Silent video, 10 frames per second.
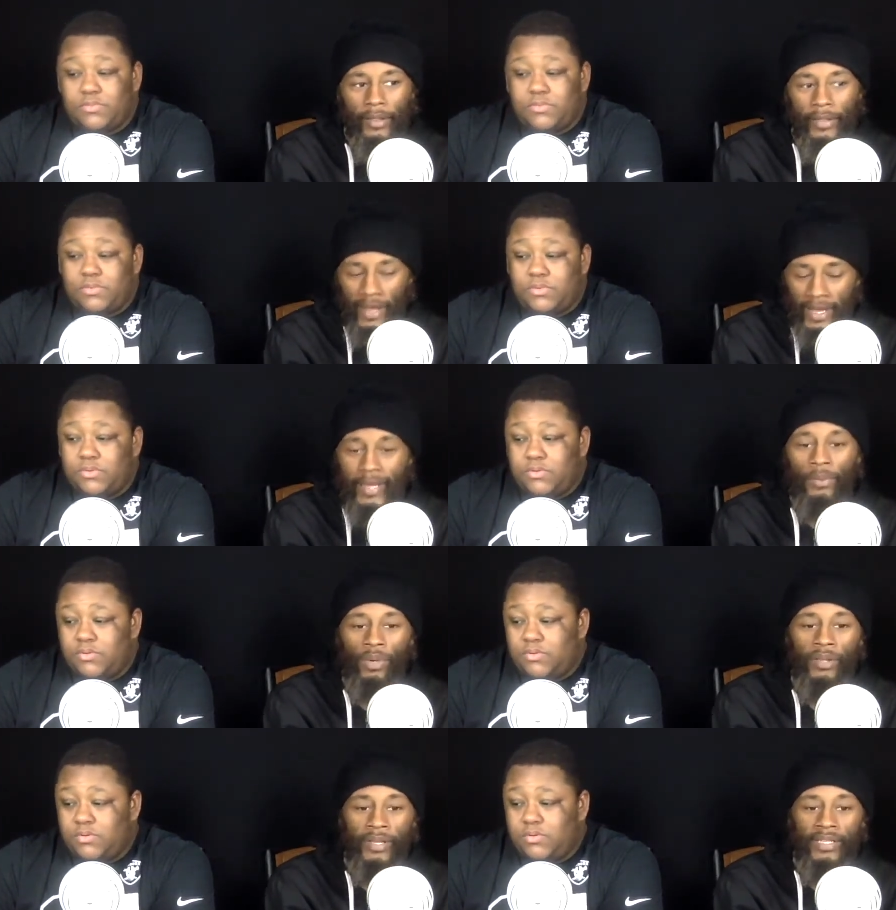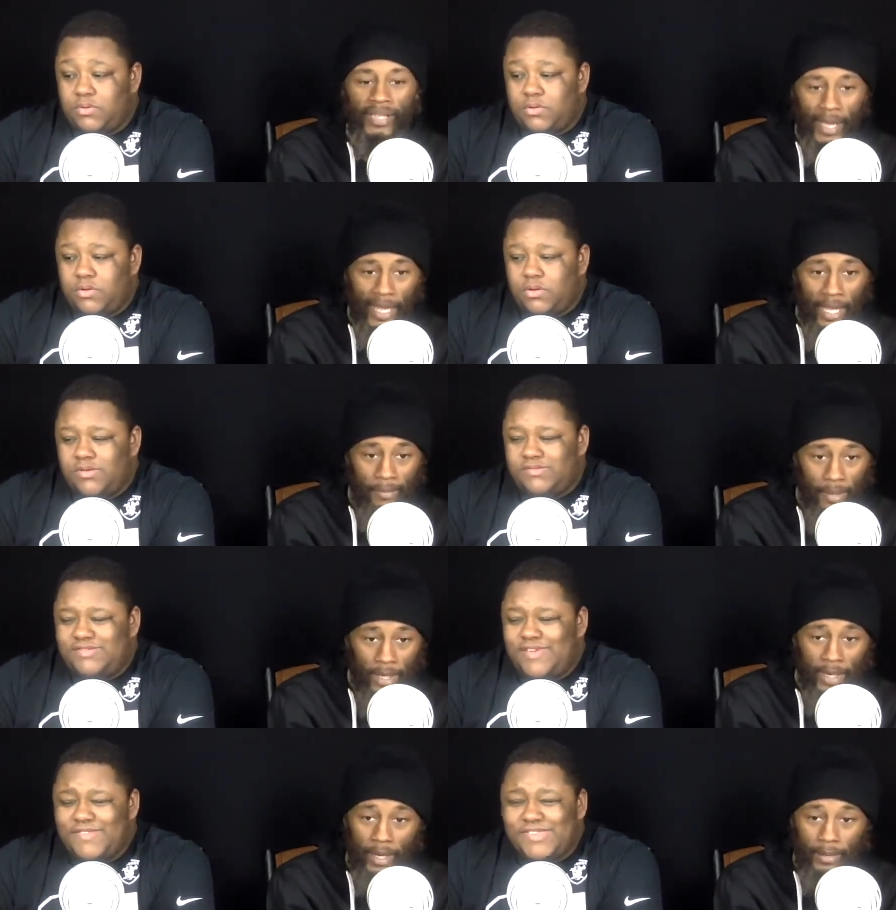Speaker 1: they can win this game.
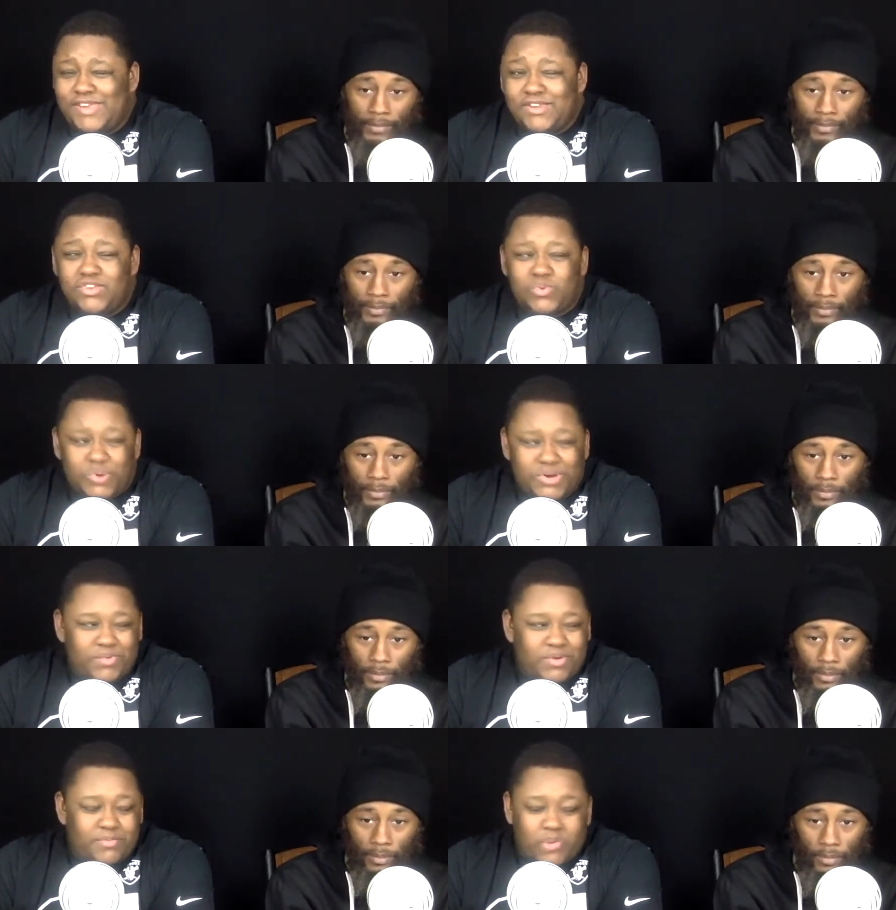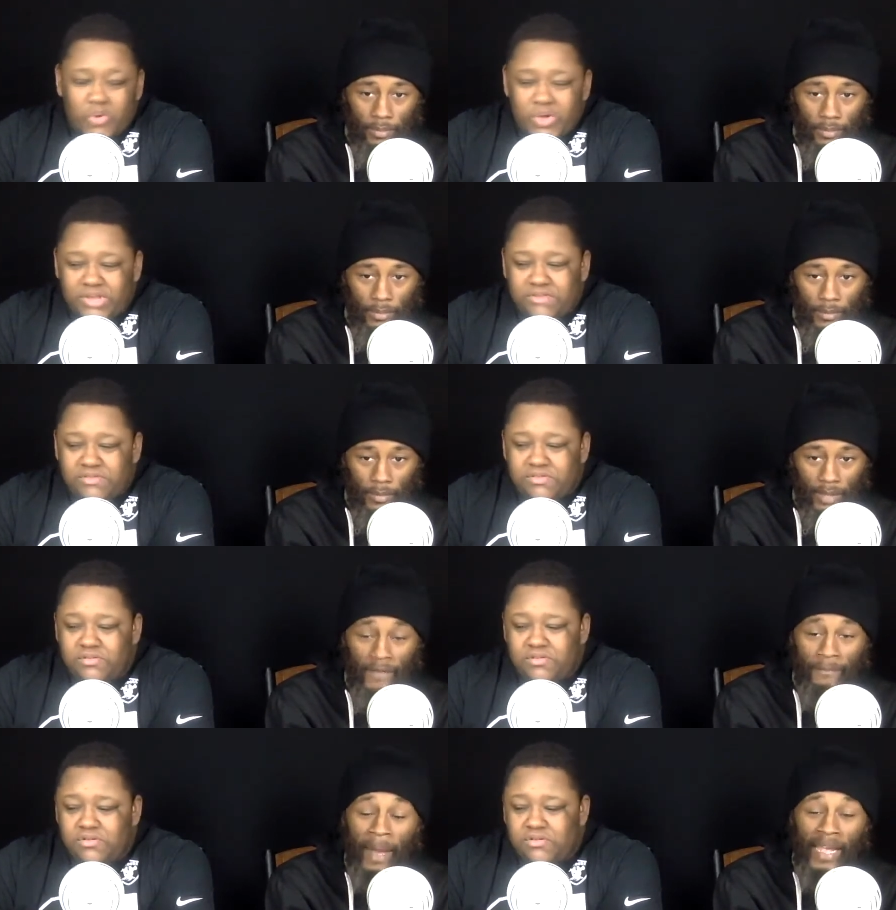
Speaker 2: 17 to 21 points.
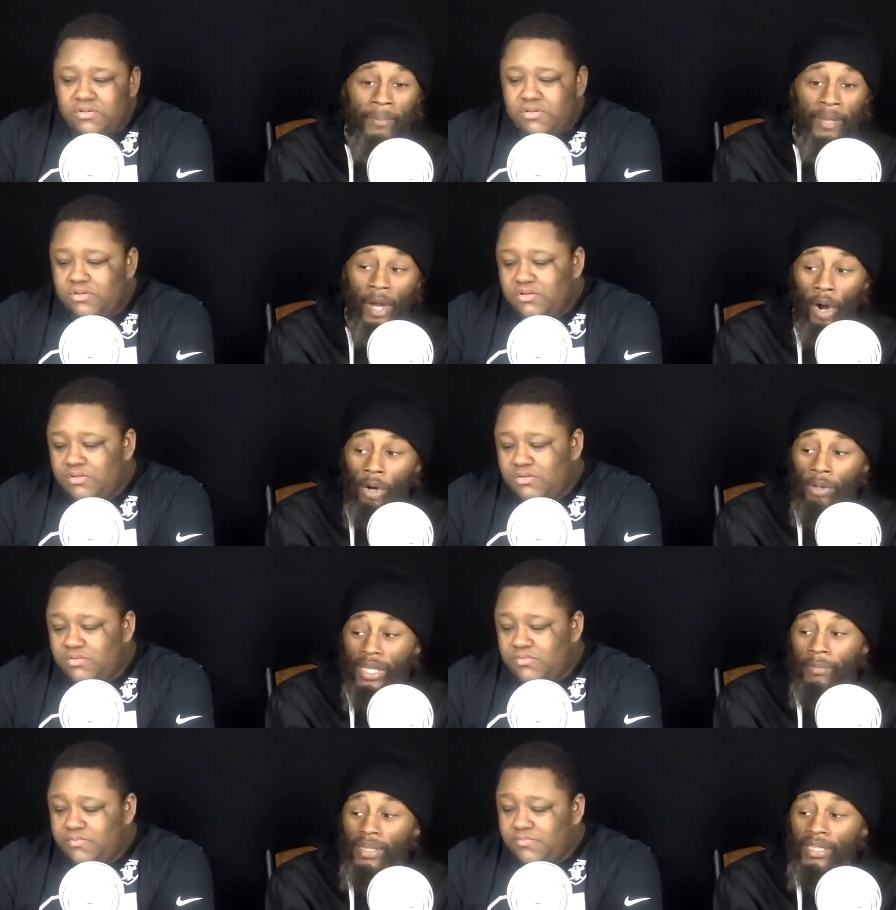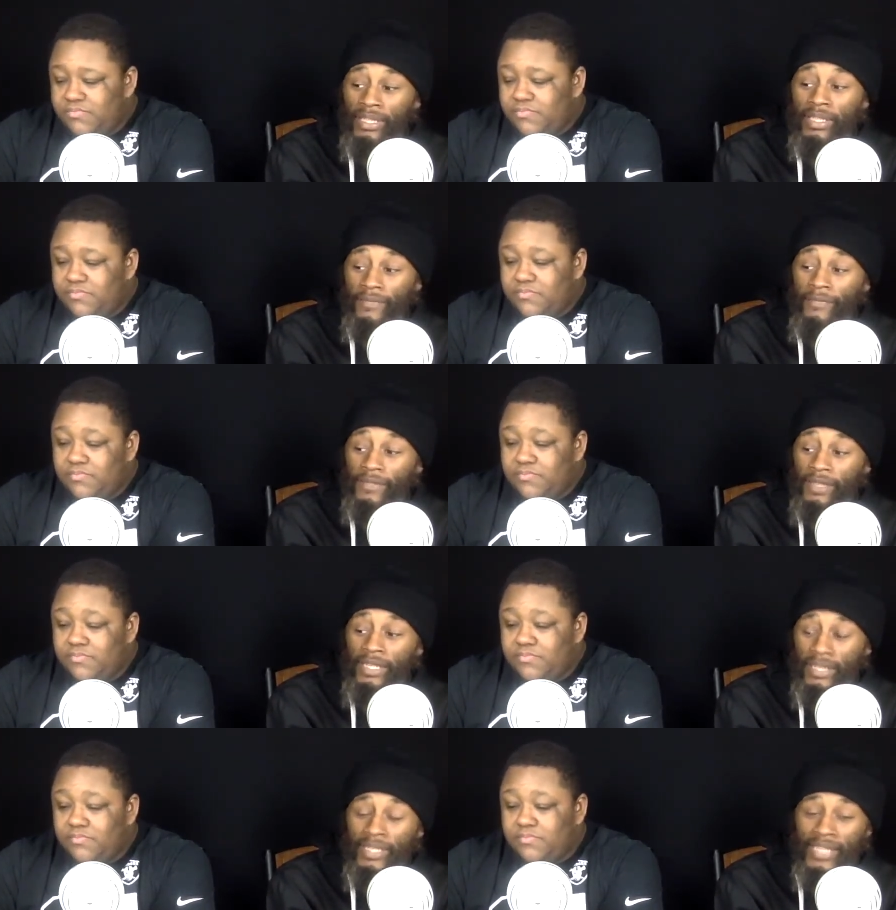
Speaker 1: If Miami can hold them at least to at
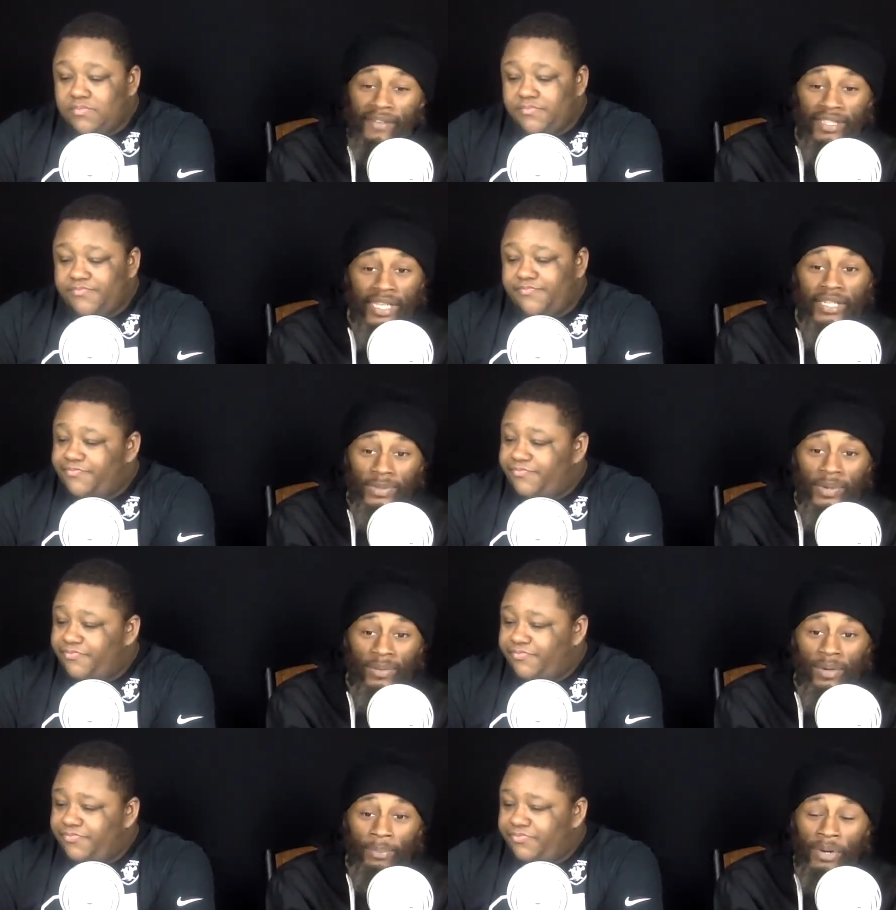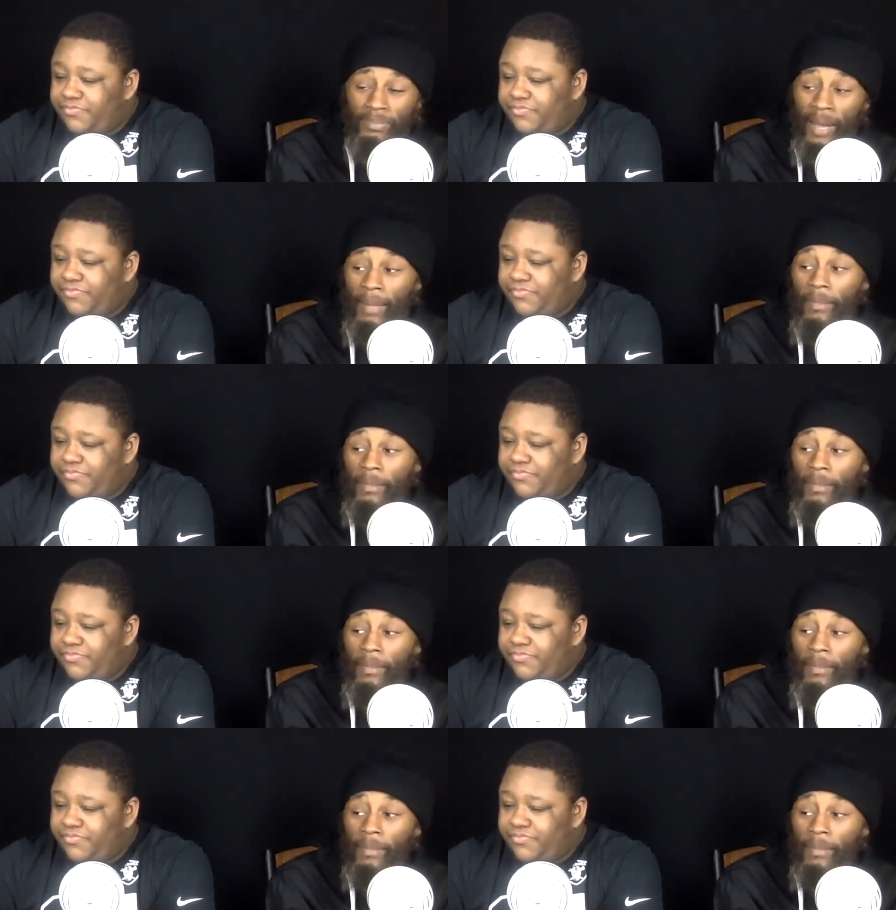least to 17 to 21 points, Miami